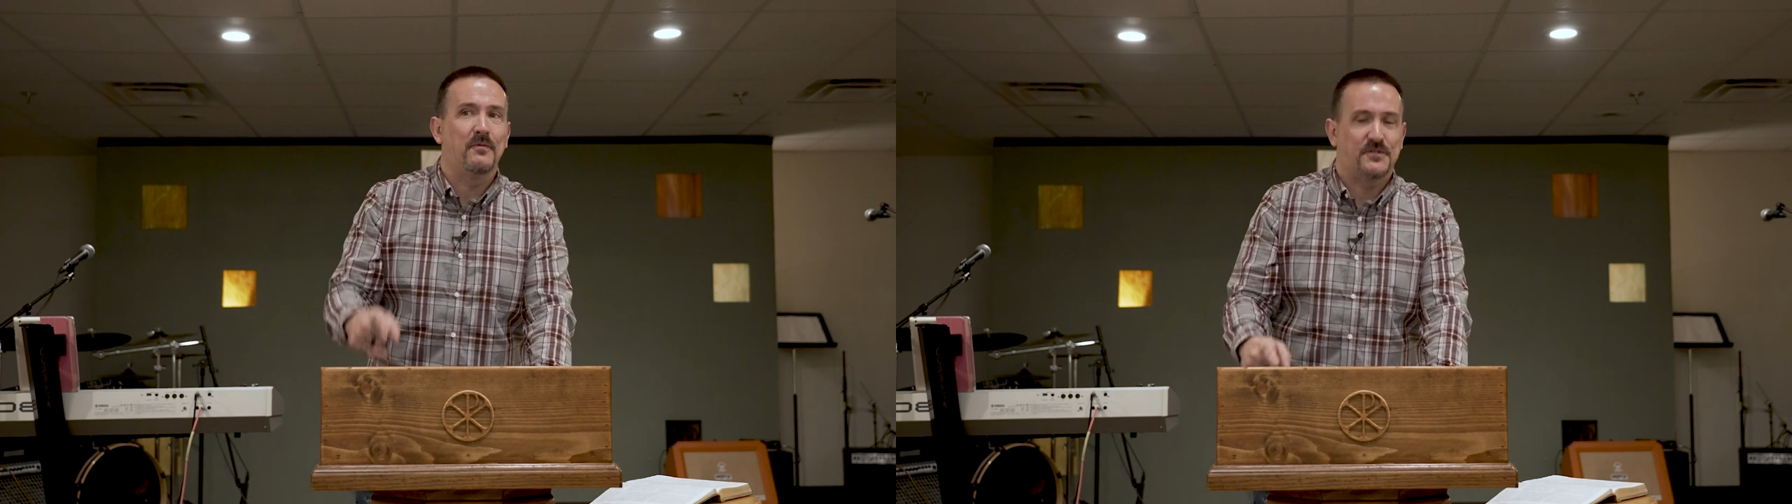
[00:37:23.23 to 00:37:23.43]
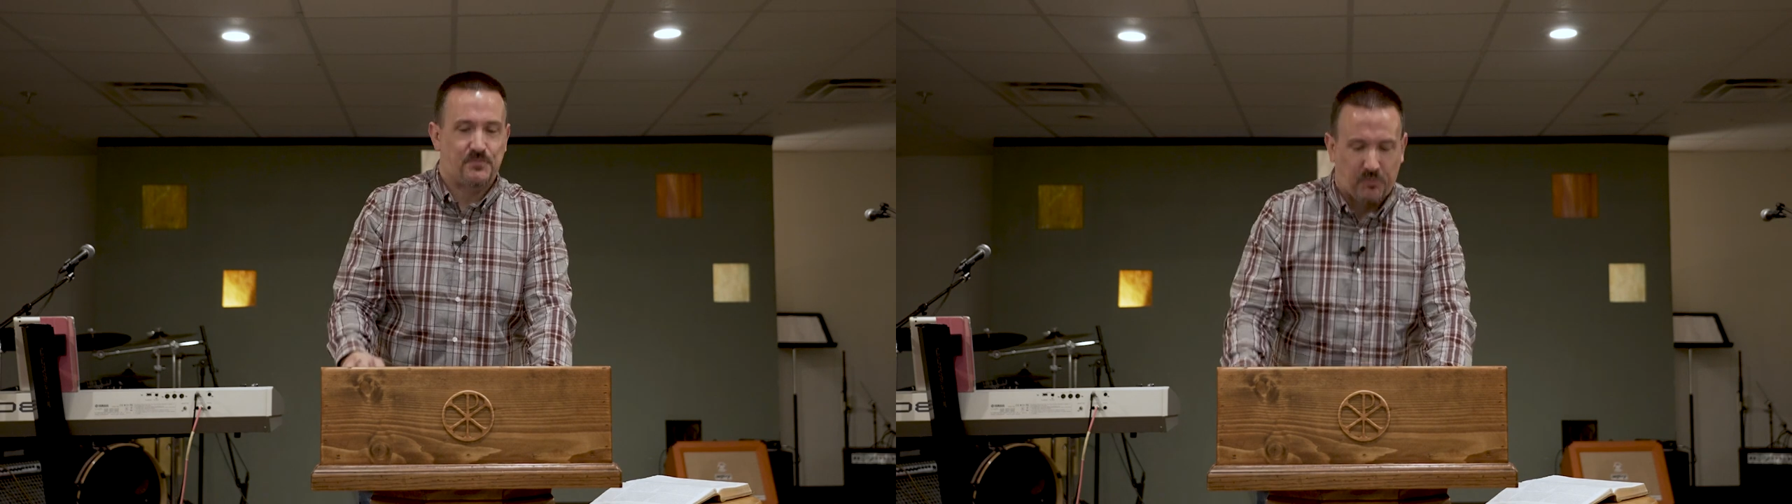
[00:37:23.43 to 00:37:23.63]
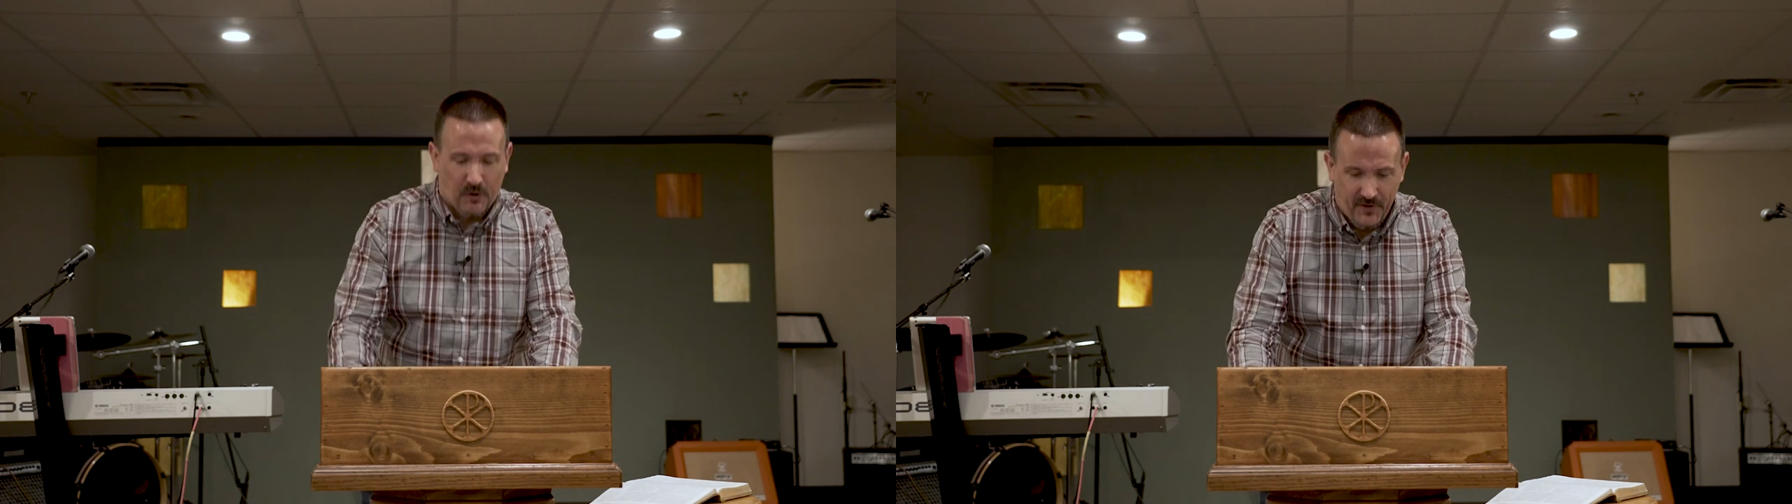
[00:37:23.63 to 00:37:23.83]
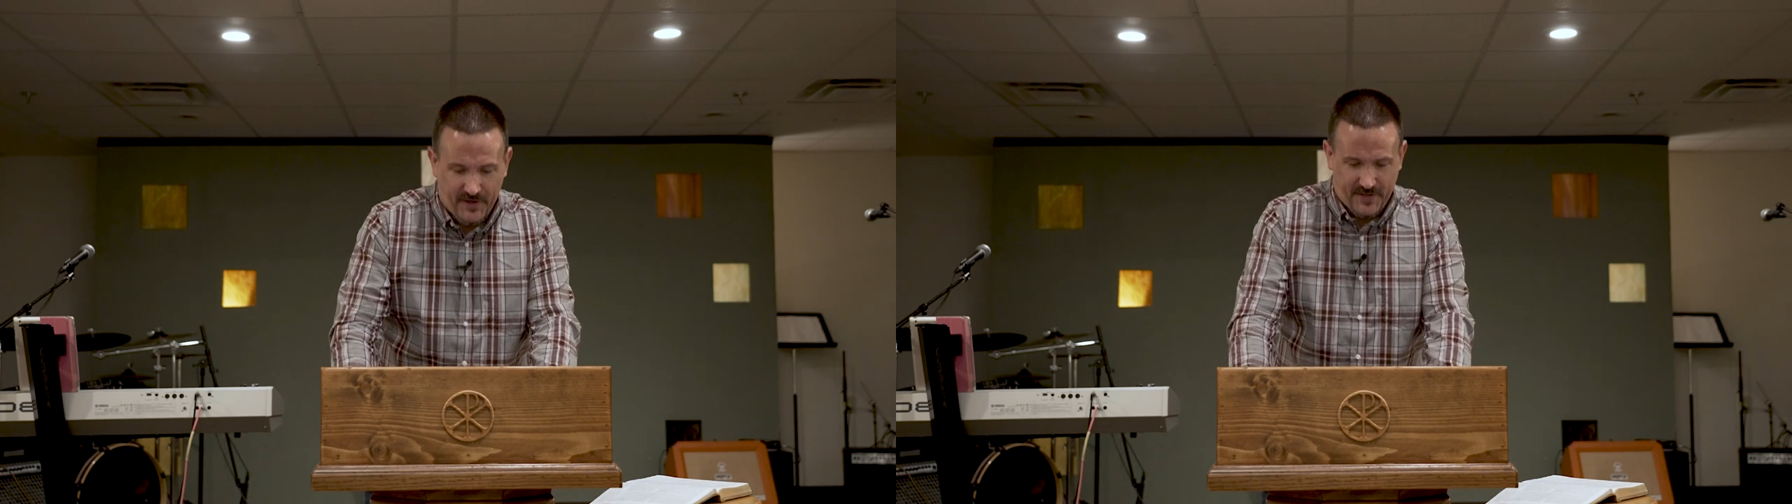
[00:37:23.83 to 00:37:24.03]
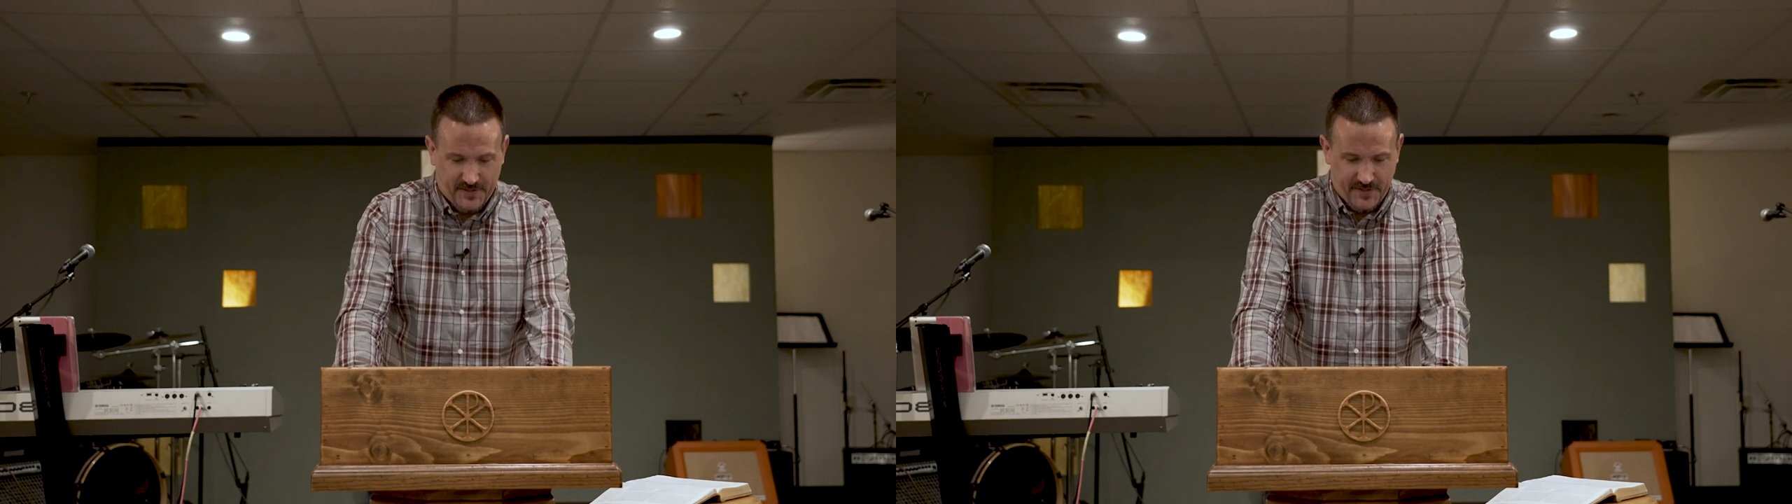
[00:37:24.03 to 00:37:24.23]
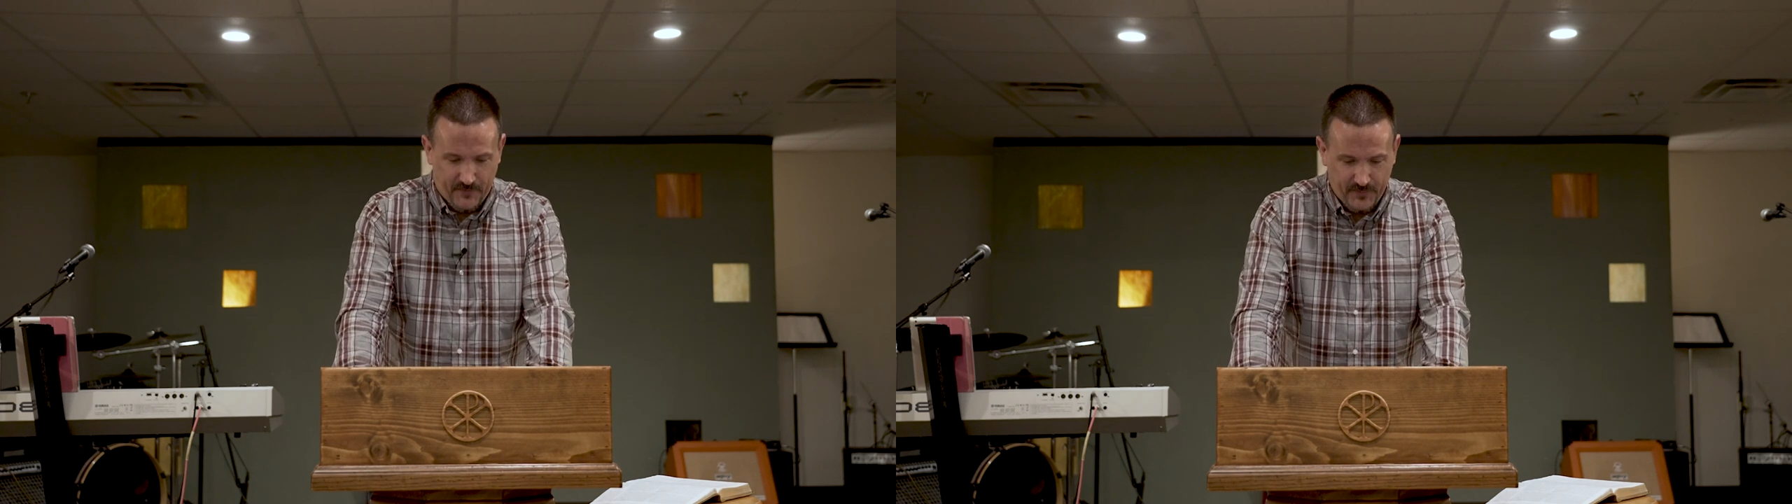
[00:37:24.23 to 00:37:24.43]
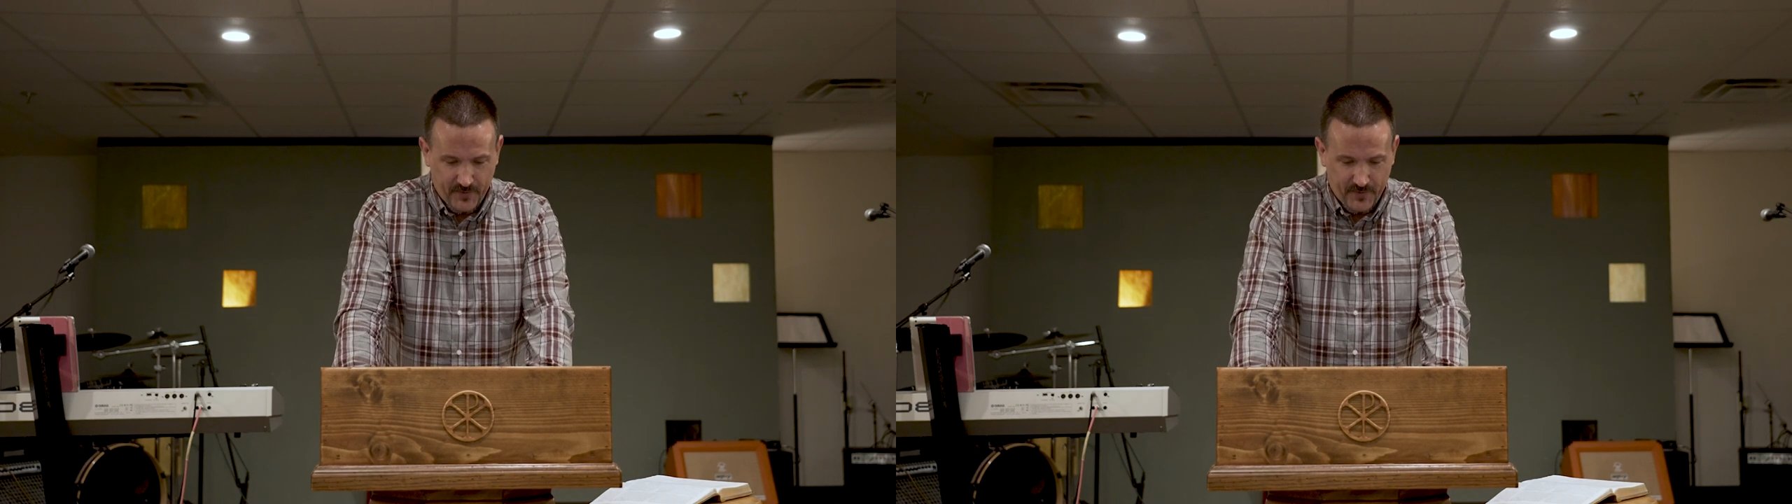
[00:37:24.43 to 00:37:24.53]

was brilliant.